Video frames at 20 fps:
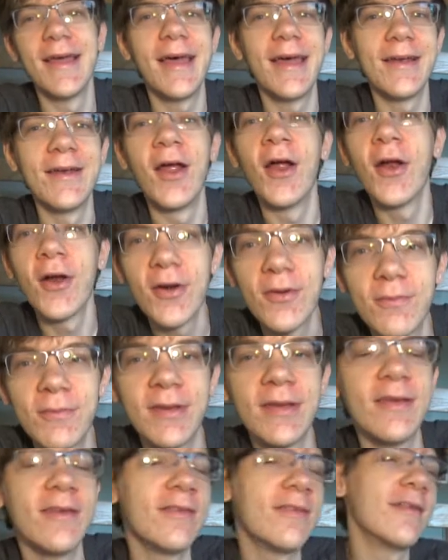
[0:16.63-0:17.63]
and
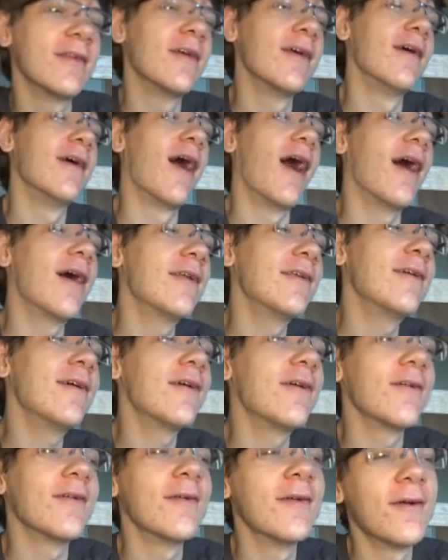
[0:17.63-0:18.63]
herpes. I
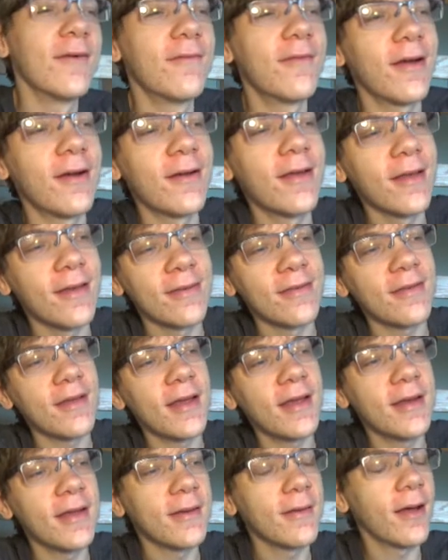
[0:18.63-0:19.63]
know, very
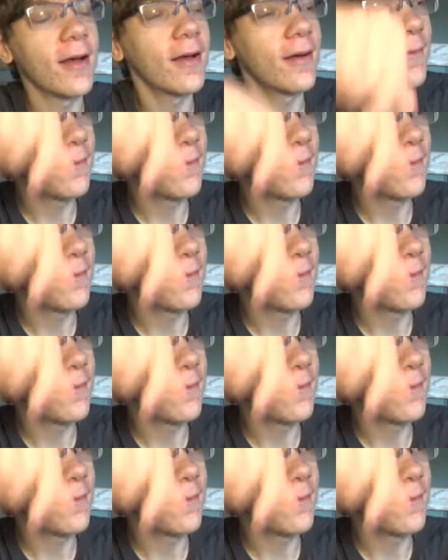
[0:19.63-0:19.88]
exciting.